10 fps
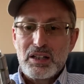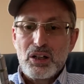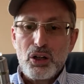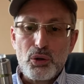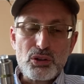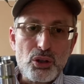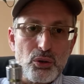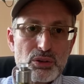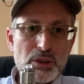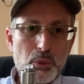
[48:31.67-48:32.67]

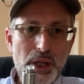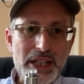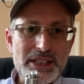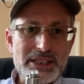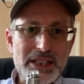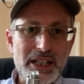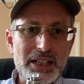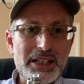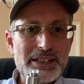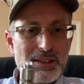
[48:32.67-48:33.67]
Although the wicking style
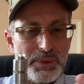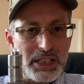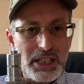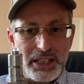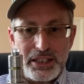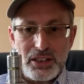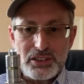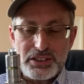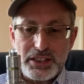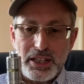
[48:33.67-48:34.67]
is a bit like an
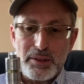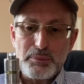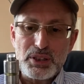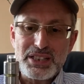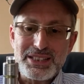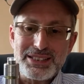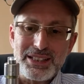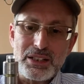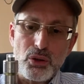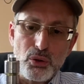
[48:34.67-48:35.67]
RDA, but this,
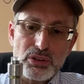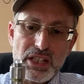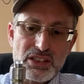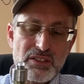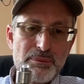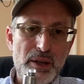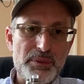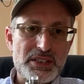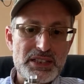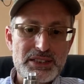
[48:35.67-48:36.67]
in all intents and
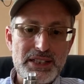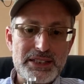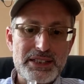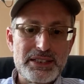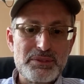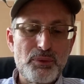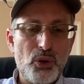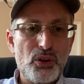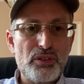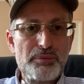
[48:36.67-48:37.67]
purposes, this is
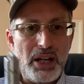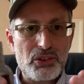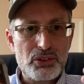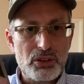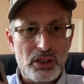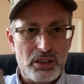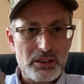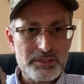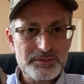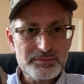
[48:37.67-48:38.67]
more of a mouth to long
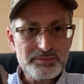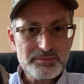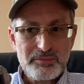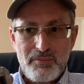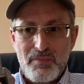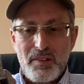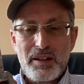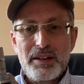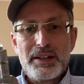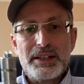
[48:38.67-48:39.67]

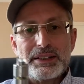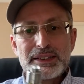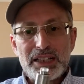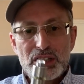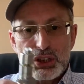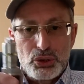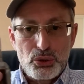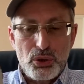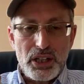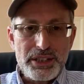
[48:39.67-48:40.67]
that you can
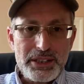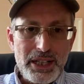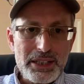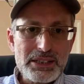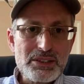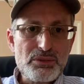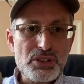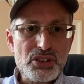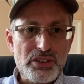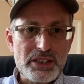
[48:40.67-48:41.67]
do a nice
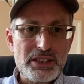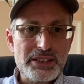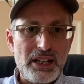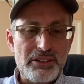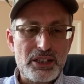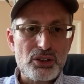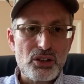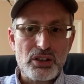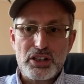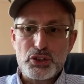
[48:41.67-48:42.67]
restricted direct
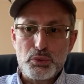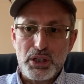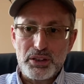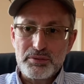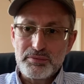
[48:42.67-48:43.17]
along as well.